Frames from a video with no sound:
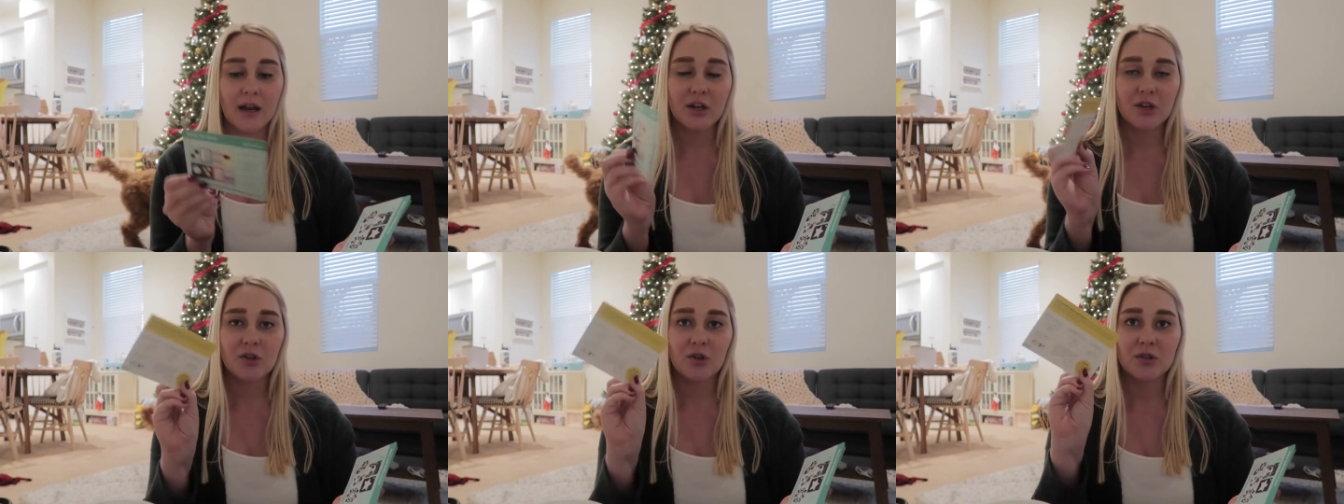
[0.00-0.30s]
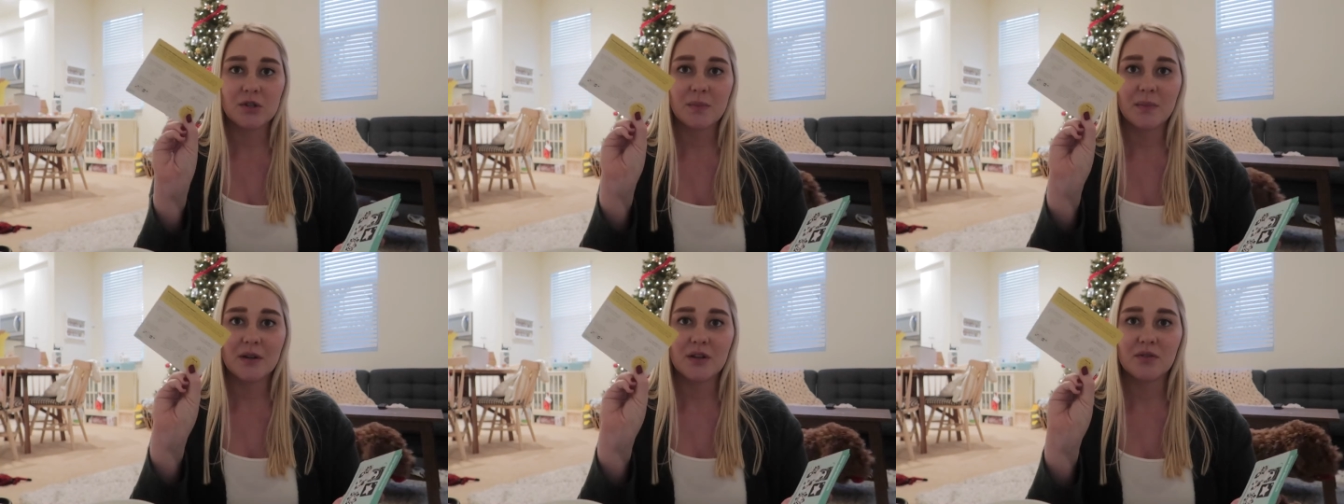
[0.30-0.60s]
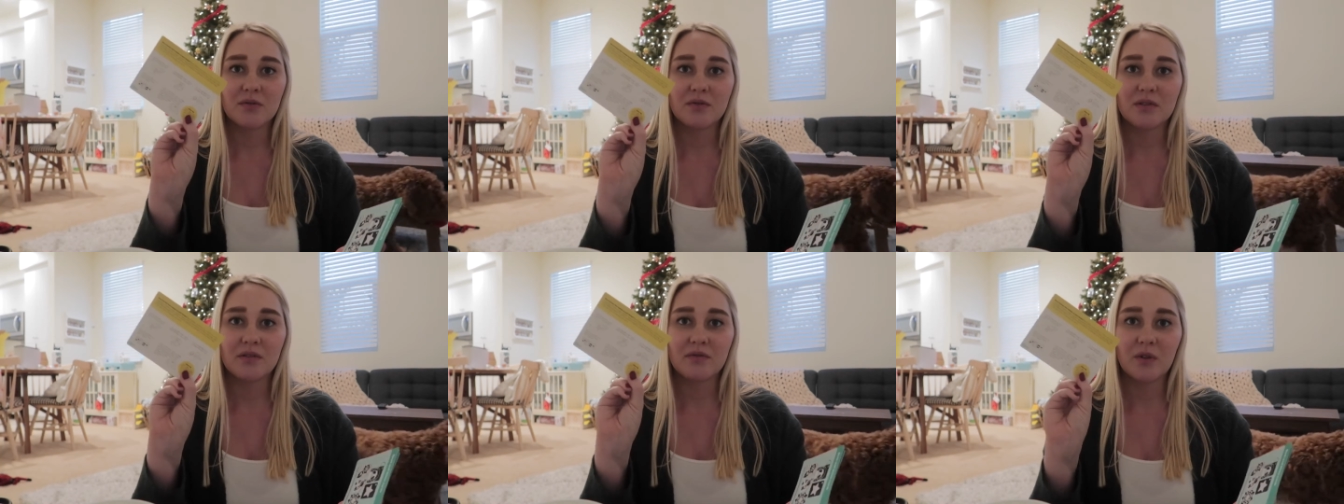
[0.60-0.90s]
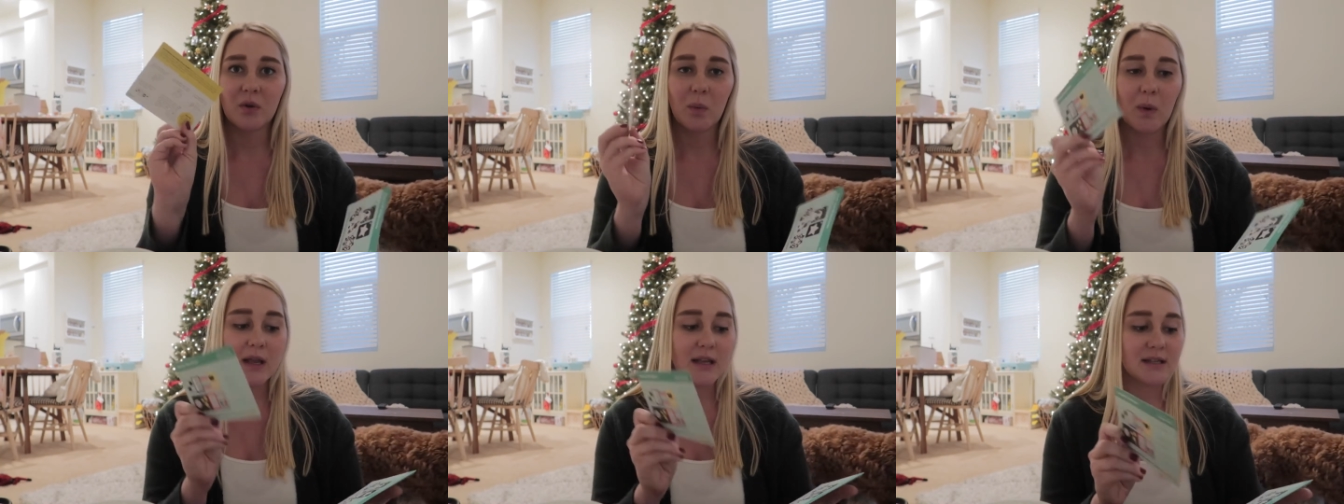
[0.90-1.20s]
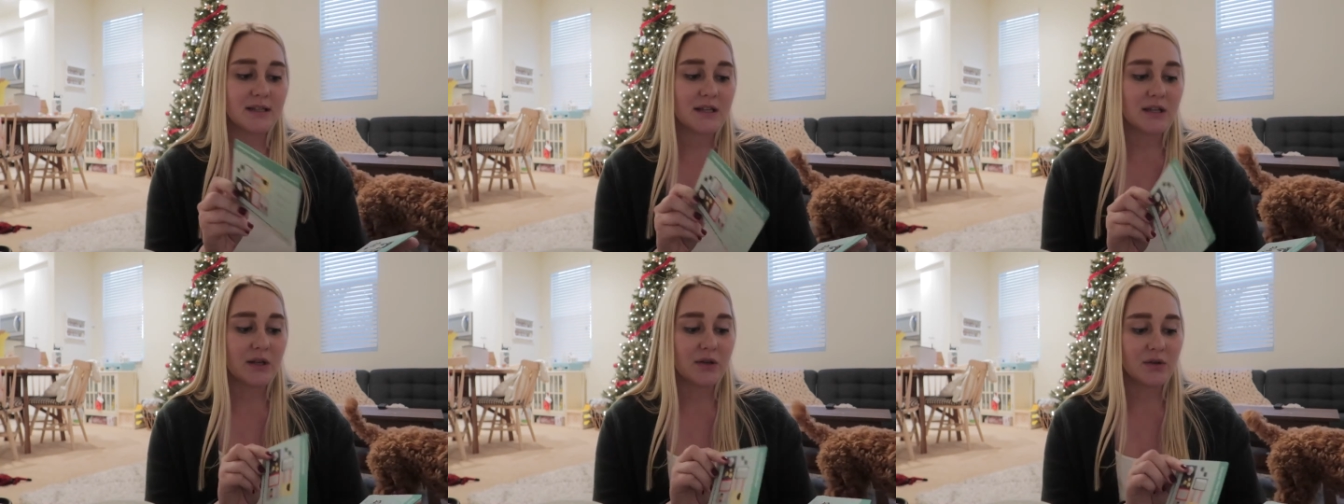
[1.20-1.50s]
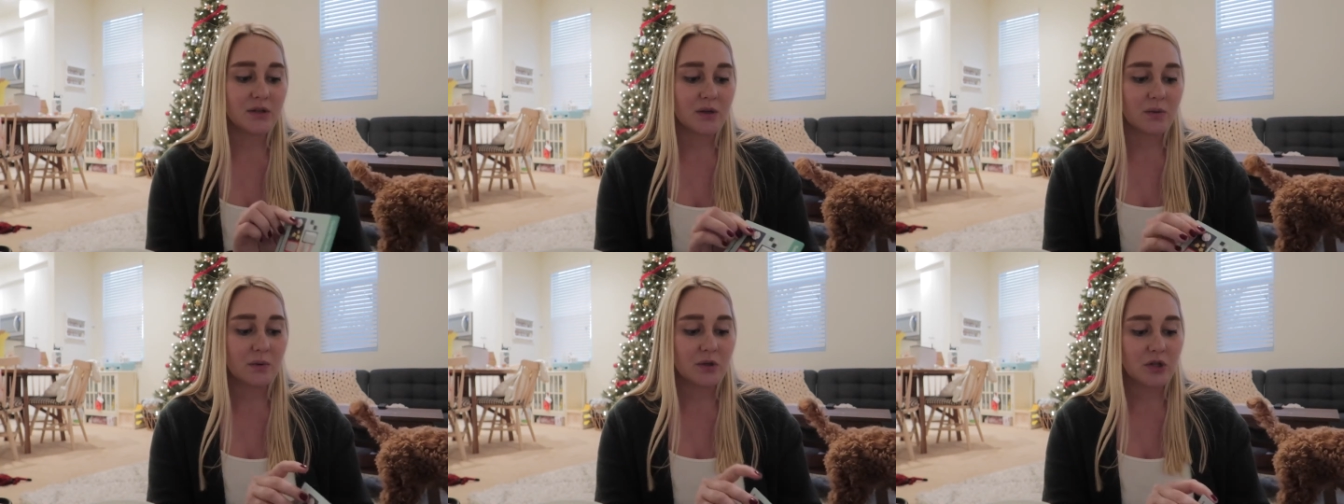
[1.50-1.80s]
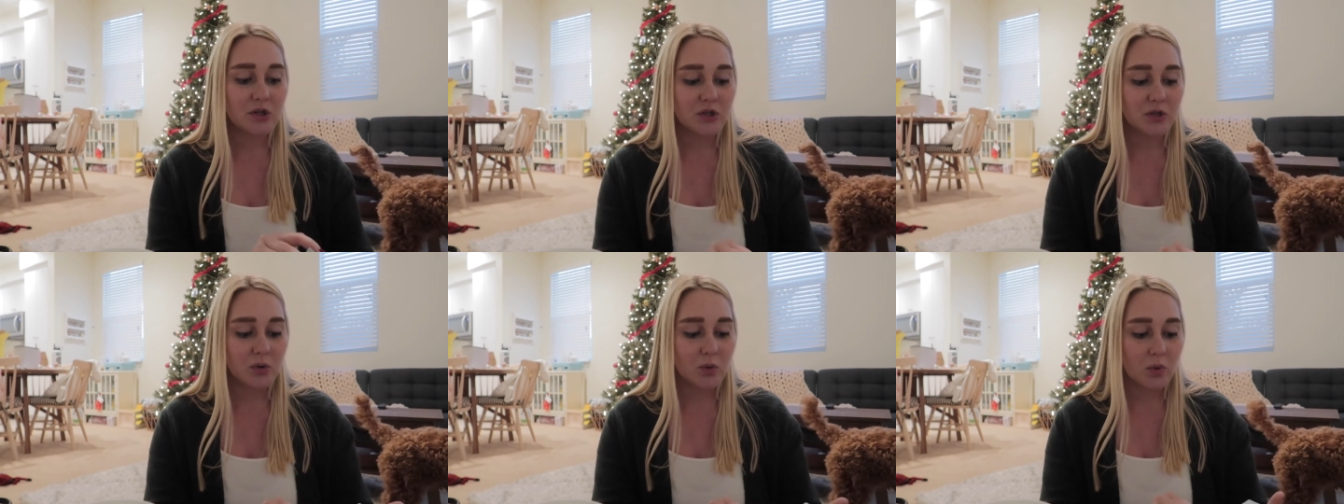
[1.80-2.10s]
and it shows a bunch of different ways to use it,
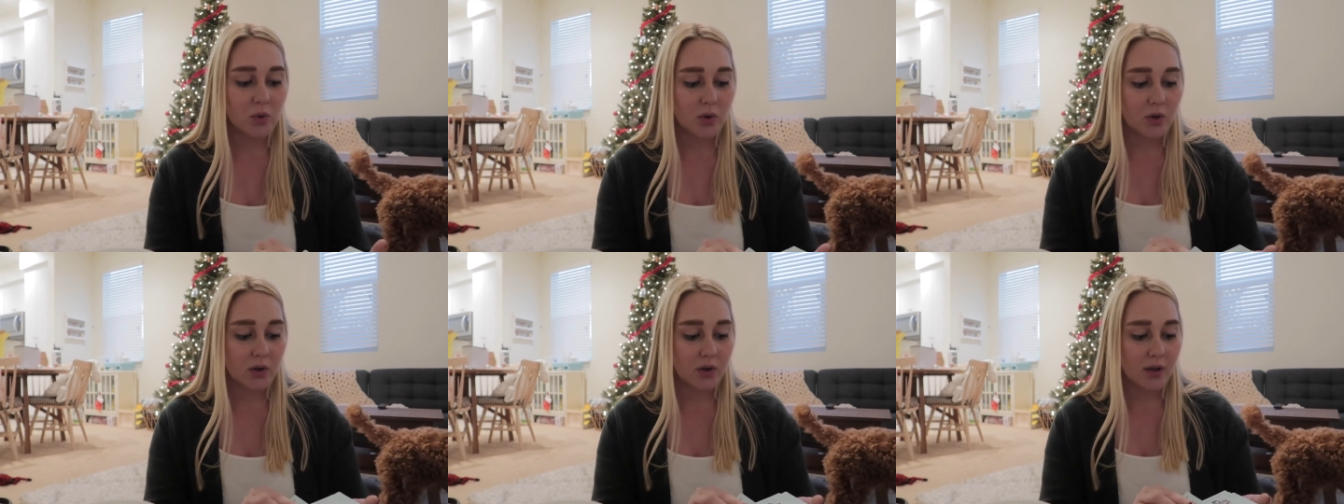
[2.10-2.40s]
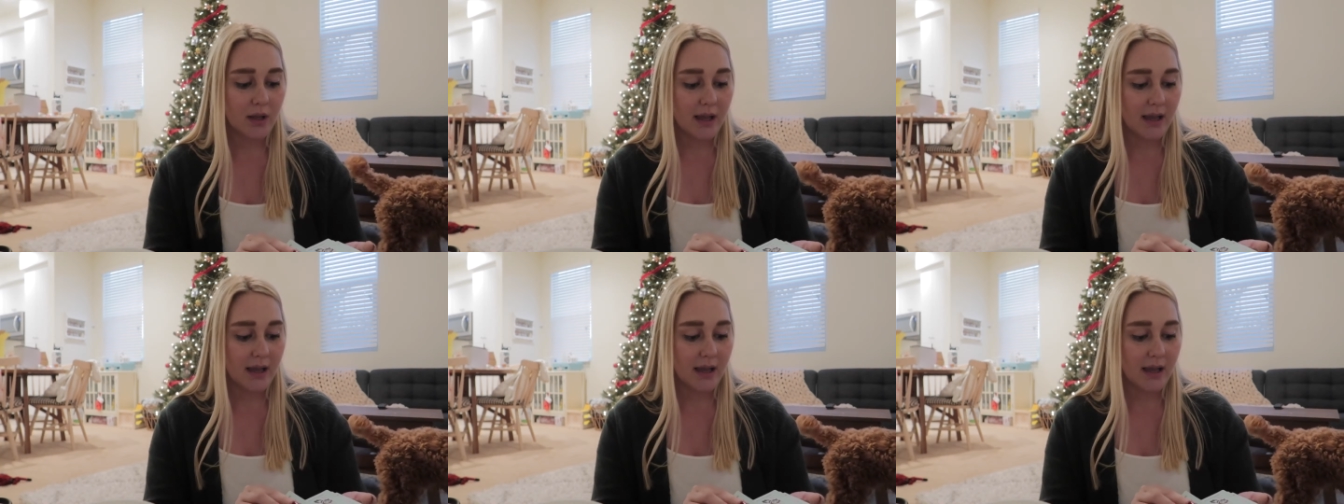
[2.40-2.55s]
which is cool,